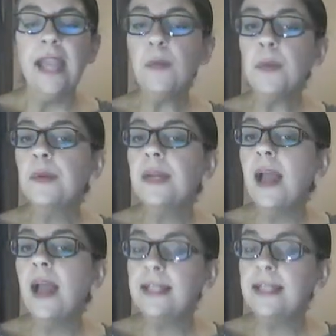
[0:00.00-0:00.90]
Here we're
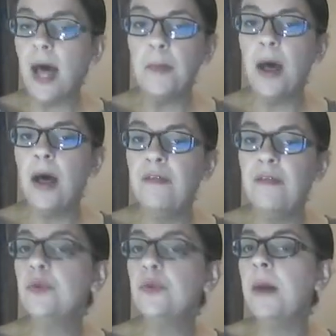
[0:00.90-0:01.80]
looking at a
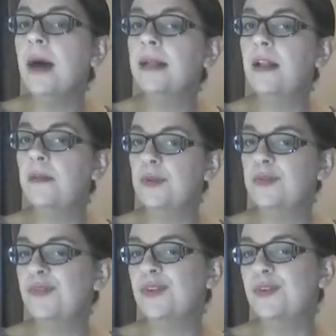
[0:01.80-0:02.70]
visual model of
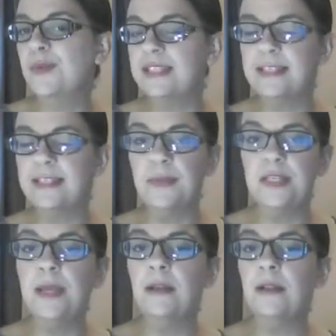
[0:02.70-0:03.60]
what's referred to as the
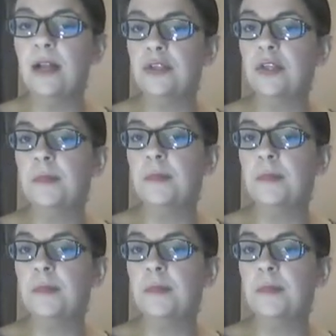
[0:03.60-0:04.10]
socio-ecological